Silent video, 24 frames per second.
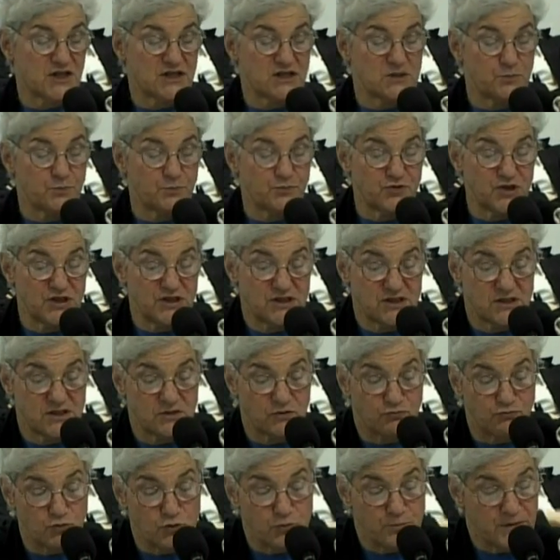as priests
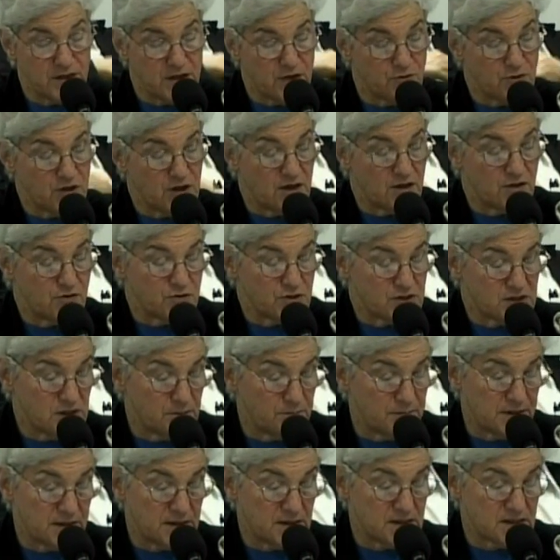groomed their younger
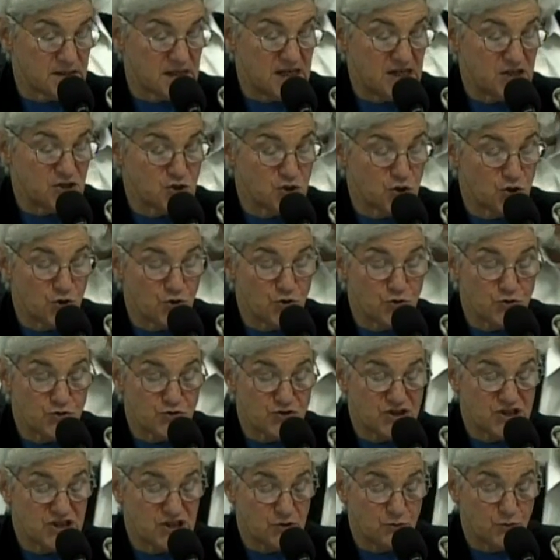siblings, in turn or
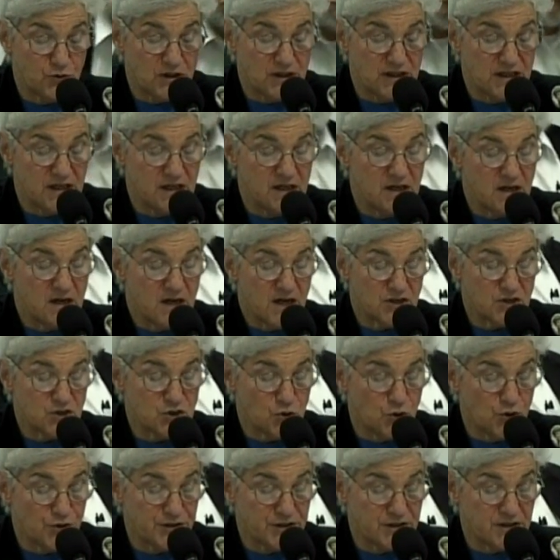serially
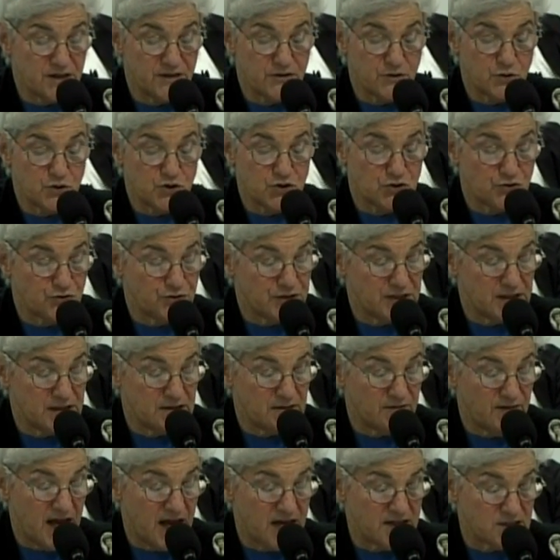assaulted other children in the
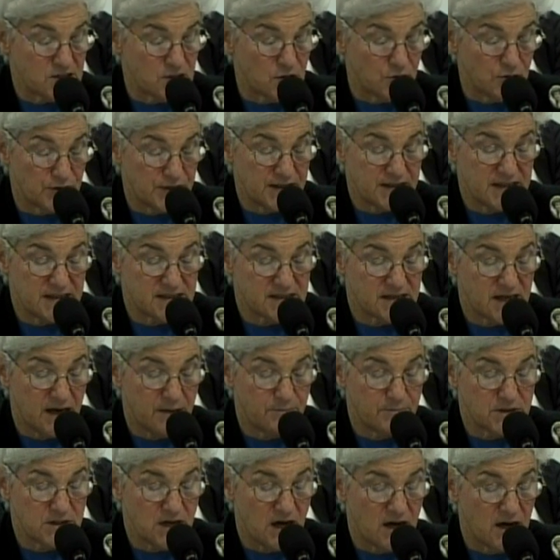household at the
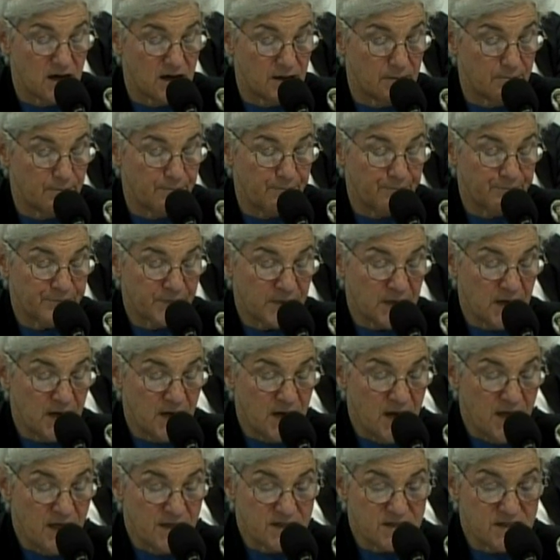same time.
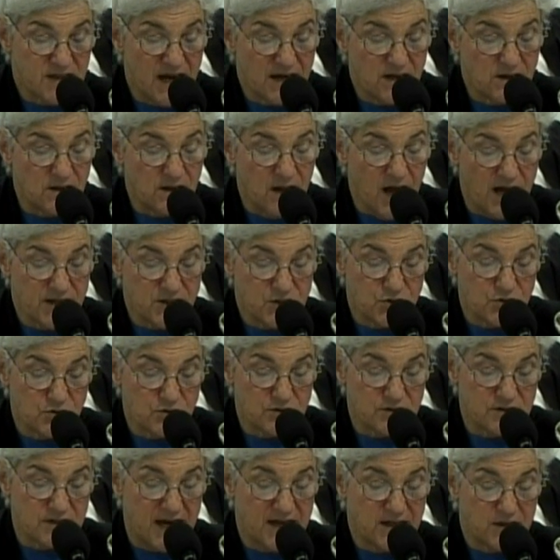The psychological,
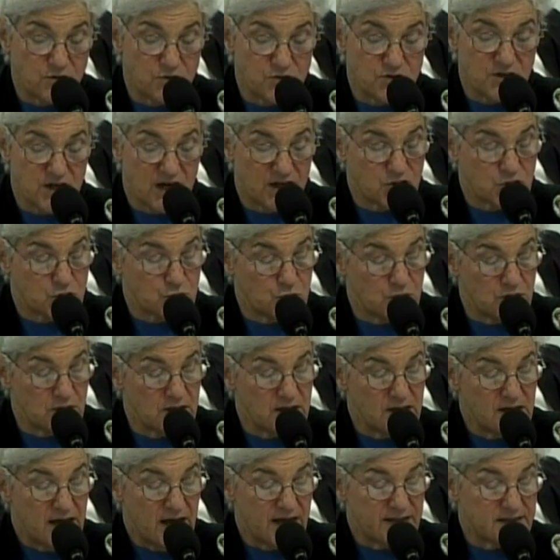psychosexual,
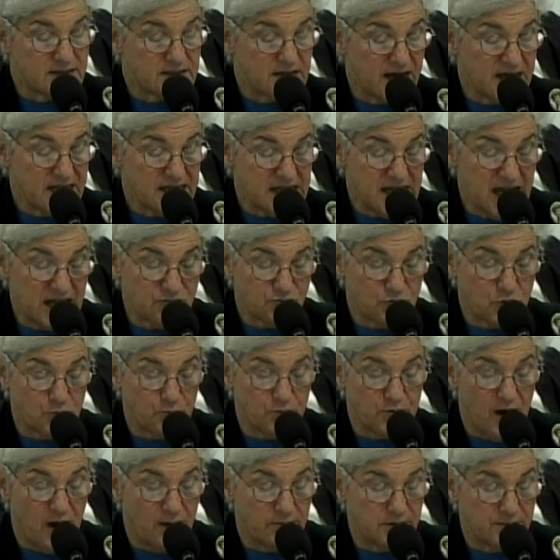and psychiatric
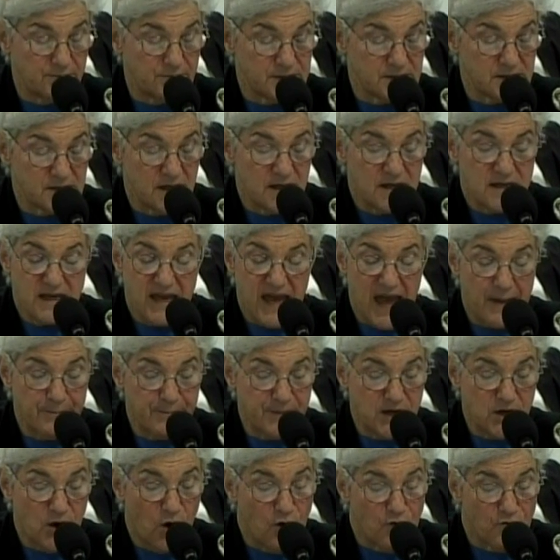problems can
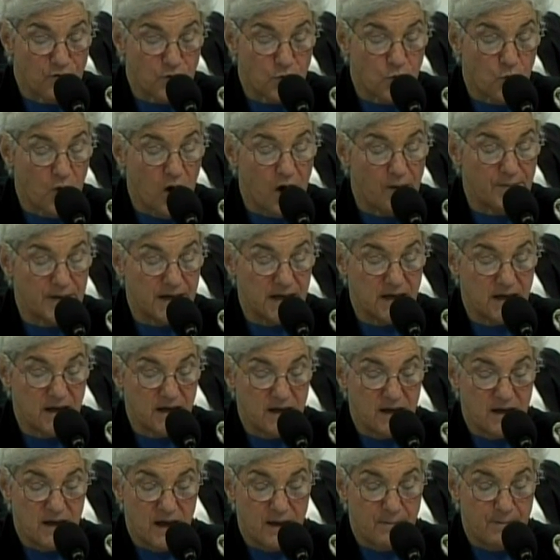be overwhelming
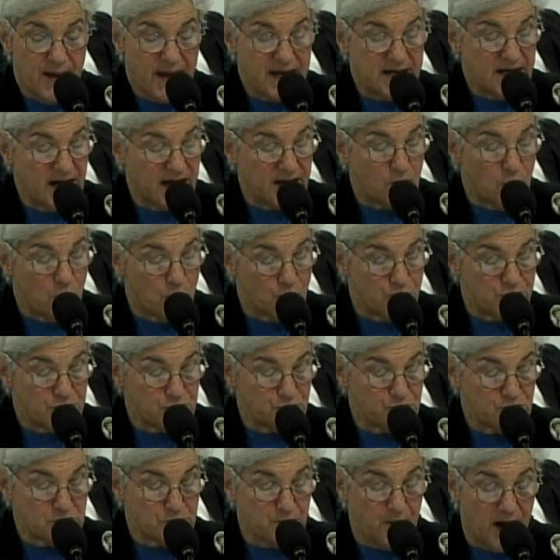and may not always
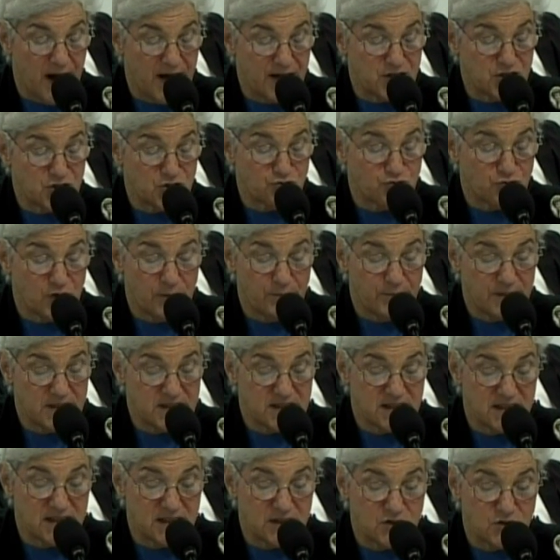respond to
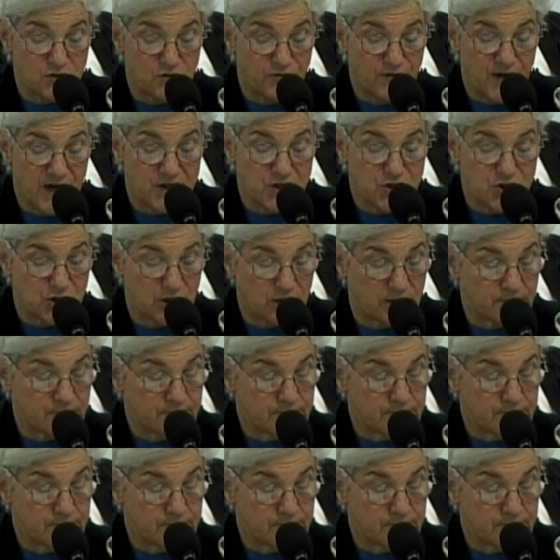treatments and intervention.